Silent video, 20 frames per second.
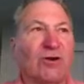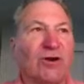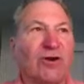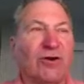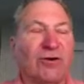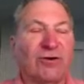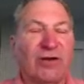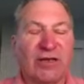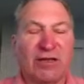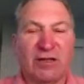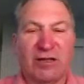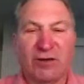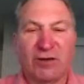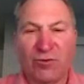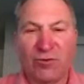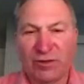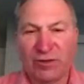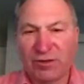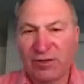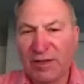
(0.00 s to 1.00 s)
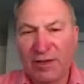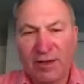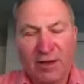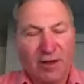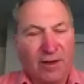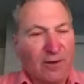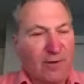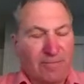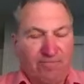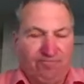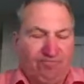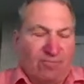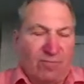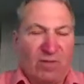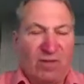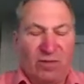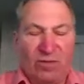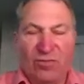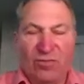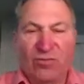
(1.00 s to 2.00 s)
where you're dealing with
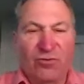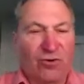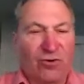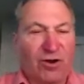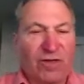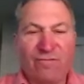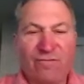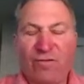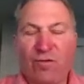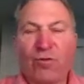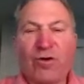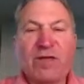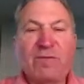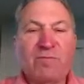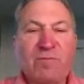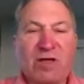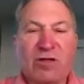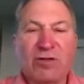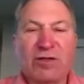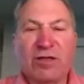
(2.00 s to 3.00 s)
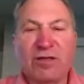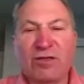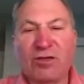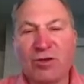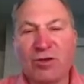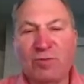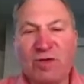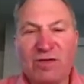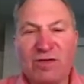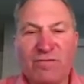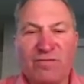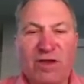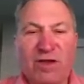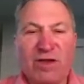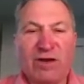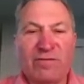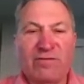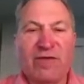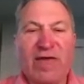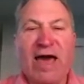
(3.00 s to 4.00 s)
30, 40 million cubic
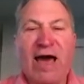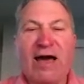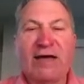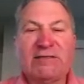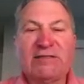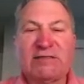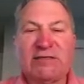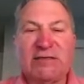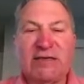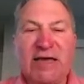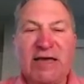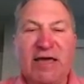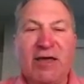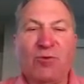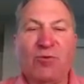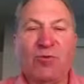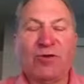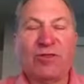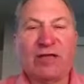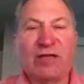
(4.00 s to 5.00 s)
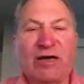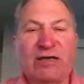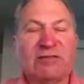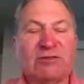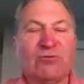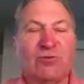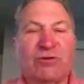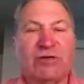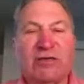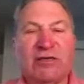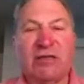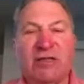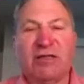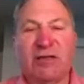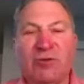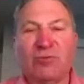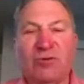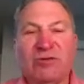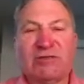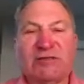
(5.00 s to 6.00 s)
feet of gas a day. With us, we're
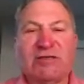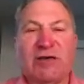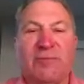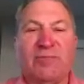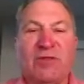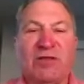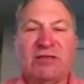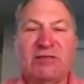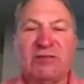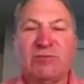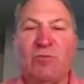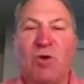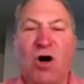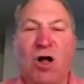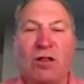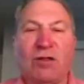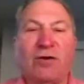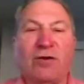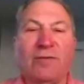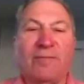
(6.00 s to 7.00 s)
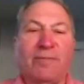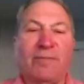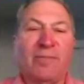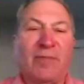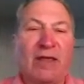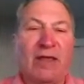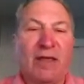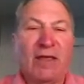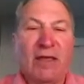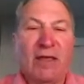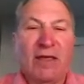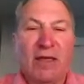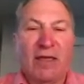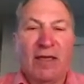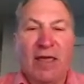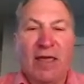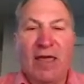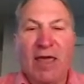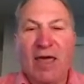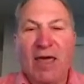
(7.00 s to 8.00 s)
dealing with something smaller.
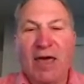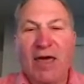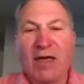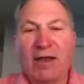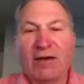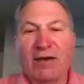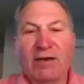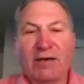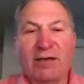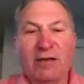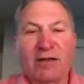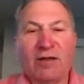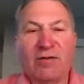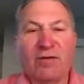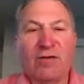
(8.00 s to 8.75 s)
And